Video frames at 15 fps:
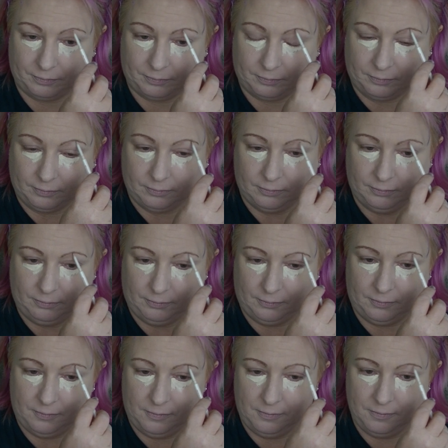
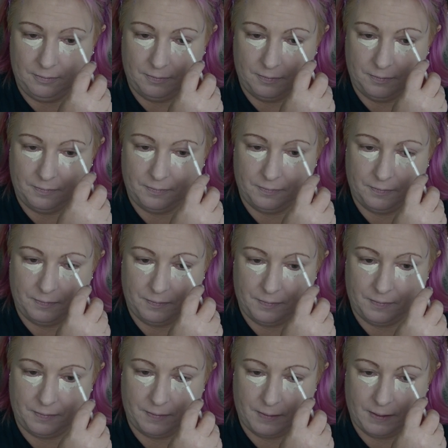
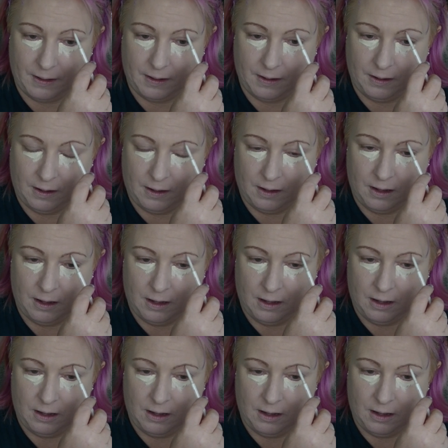Nothing is said.